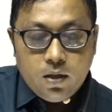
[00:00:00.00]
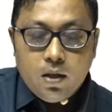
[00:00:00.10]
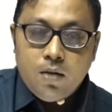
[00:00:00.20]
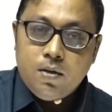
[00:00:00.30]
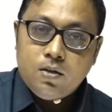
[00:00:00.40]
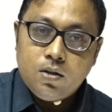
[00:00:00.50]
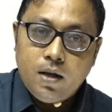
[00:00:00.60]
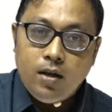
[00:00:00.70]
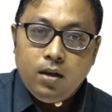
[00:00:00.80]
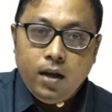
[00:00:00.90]
If there's
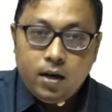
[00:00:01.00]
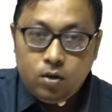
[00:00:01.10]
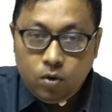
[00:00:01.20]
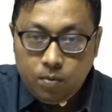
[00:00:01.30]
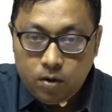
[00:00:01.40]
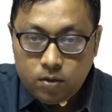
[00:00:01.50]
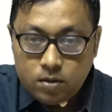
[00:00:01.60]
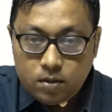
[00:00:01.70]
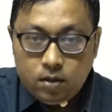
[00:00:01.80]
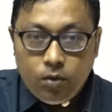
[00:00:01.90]
acute overdose,
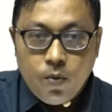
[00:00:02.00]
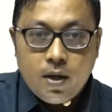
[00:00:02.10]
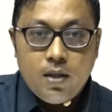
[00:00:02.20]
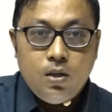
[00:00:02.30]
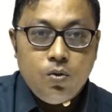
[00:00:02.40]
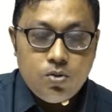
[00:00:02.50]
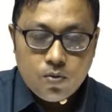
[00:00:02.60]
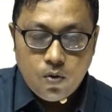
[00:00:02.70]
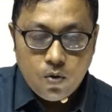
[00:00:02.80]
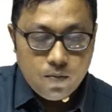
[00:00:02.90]
we can use
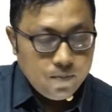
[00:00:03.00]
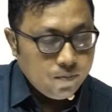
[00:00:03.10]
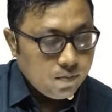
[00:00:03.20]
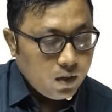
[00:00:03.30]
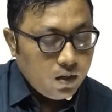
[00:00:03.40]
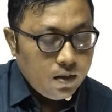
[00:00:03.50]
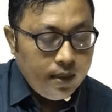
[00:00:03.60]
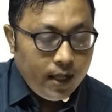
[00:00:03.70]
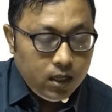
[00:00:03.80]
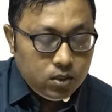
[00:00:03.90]

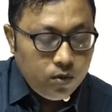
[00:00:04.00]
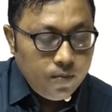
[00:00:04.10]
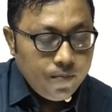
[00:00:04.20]
naloxone.